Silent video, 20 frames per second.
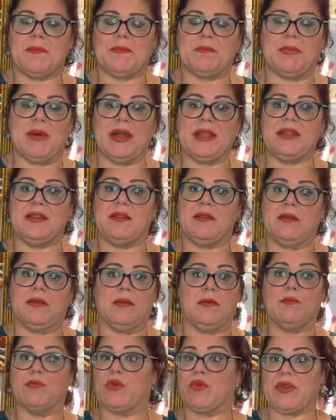but
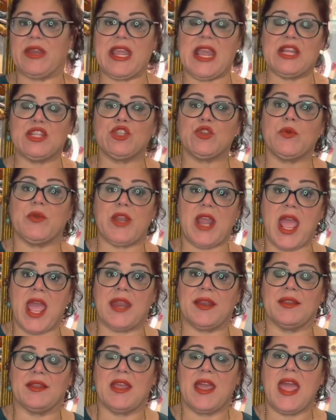Marie
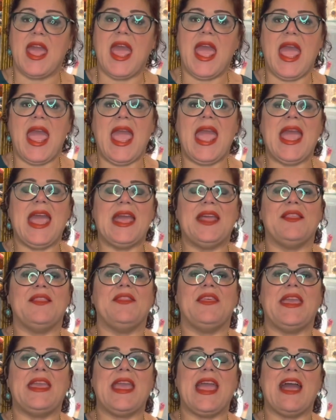Antoinette. And
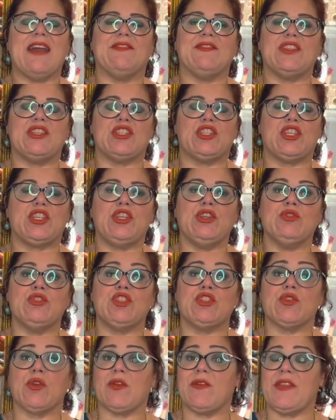they have this huge
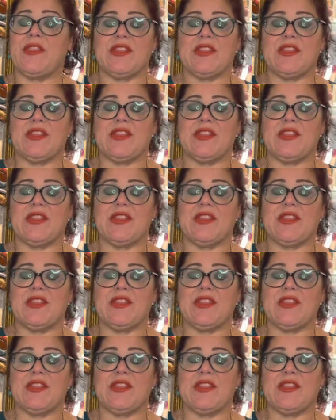story.